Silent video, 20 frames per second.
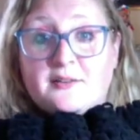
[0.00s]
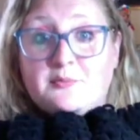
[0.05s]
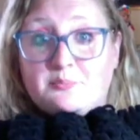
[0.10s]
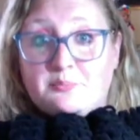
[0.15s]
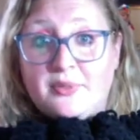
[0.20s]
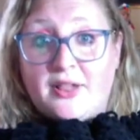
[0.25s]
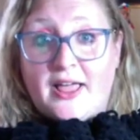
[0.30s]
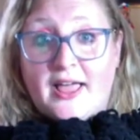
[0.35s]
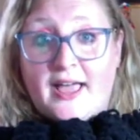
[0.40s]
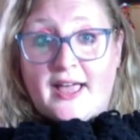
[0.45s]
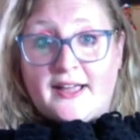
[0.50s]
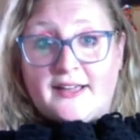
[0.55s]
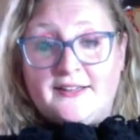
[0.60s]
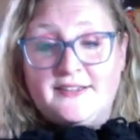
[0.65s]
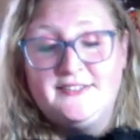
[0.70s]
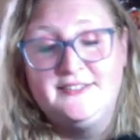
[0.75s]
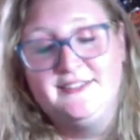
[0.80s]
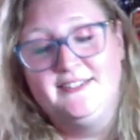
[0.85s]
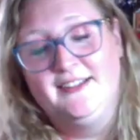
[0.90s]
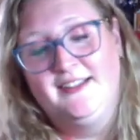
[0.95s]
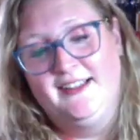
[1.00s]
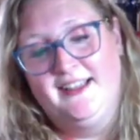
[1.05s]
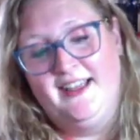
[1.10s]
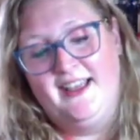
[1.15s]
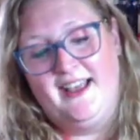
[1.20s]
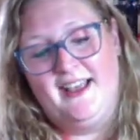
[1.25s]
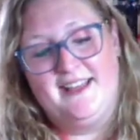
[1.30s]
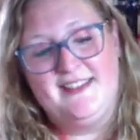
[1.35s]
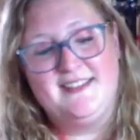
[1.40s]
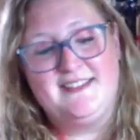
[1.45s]
Black.
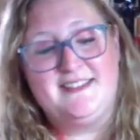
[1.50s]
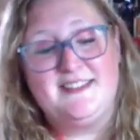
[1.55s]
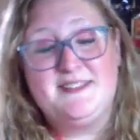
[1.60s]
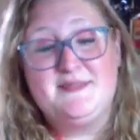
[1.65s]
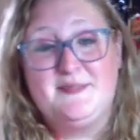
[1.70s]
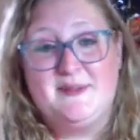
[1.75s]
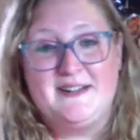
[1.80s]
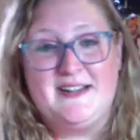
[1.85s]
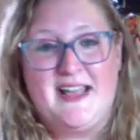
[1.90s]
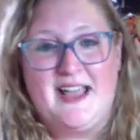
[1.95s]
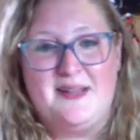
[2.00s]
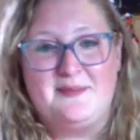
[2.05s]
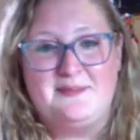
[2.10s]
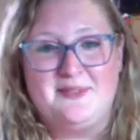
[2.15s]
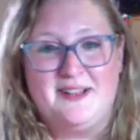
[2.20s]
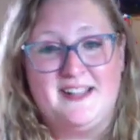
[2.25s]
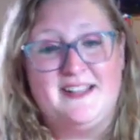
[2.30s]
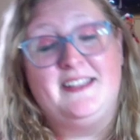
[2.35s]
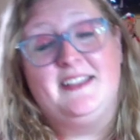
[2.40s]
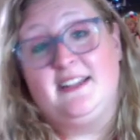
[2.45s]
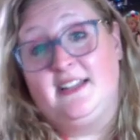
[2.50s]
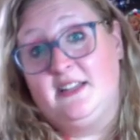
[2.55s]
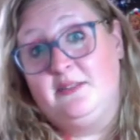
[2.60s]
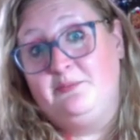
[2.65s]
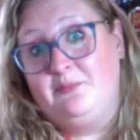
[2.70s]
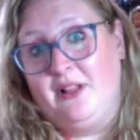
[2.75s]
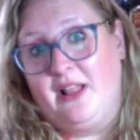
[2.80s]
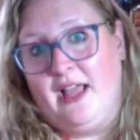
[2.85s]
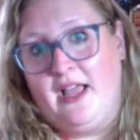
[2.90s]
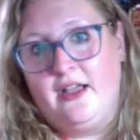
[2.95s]
This is Bralette blanket in
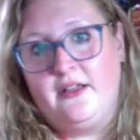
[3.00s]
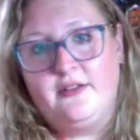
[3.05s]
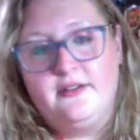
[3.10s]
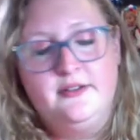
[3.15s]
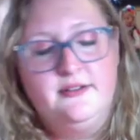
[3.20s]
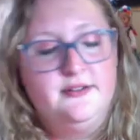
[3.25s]
black,